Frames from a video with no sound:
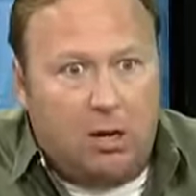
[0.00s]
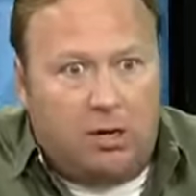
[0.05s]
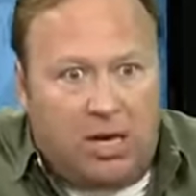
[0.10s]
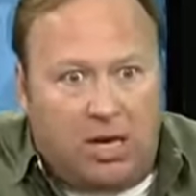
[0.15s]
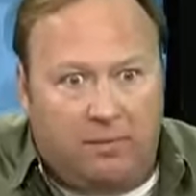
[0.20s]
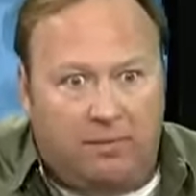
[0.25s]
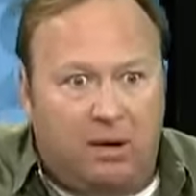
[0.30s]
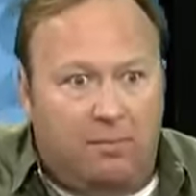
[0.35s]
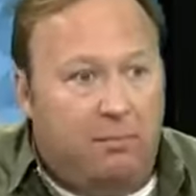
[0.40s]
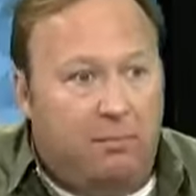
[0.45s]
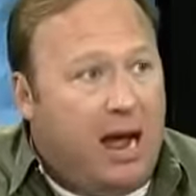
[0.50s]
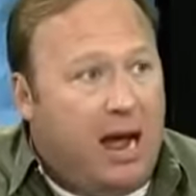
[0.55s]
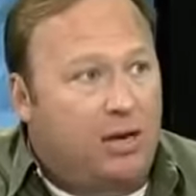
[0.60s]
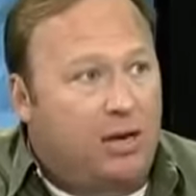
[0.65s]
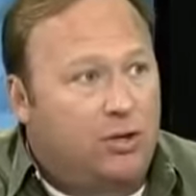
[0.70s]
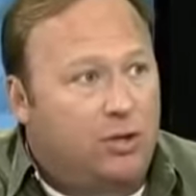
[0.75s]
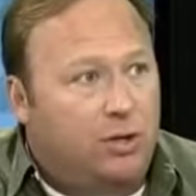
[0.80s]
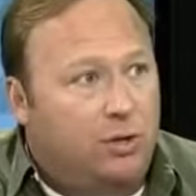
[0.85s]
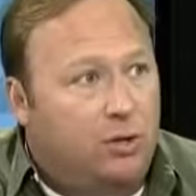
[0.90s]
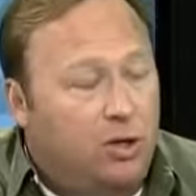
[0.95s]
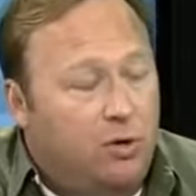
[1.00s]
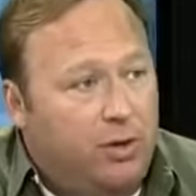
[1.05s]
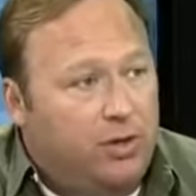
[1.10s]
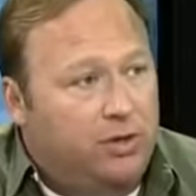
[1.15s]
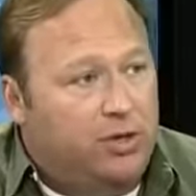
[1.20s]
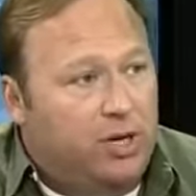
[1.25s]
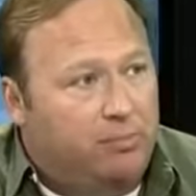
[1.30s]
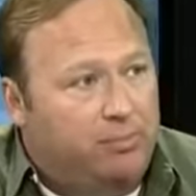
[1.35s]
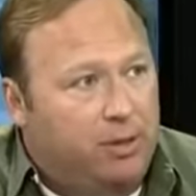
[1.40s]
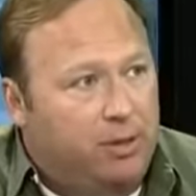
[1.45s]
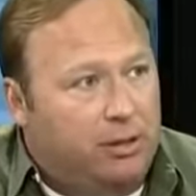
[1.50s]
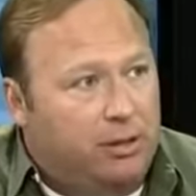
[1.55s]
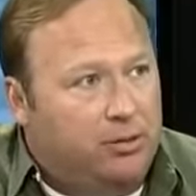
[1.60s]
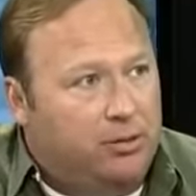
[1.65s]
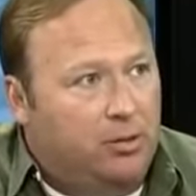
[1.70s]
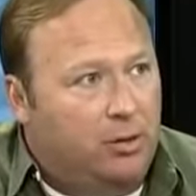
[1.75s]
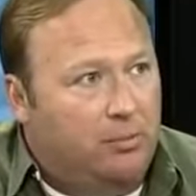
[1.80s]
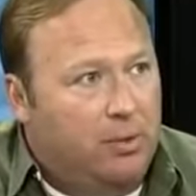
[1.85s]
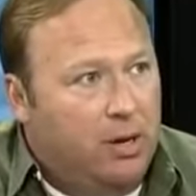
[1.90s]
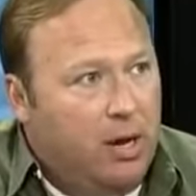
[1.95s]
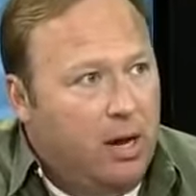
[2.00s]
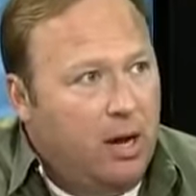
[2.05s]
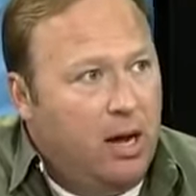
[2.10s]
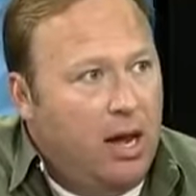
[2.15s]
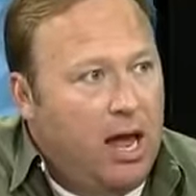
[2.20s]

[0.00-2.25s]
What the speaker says: to even imagine doing something to them.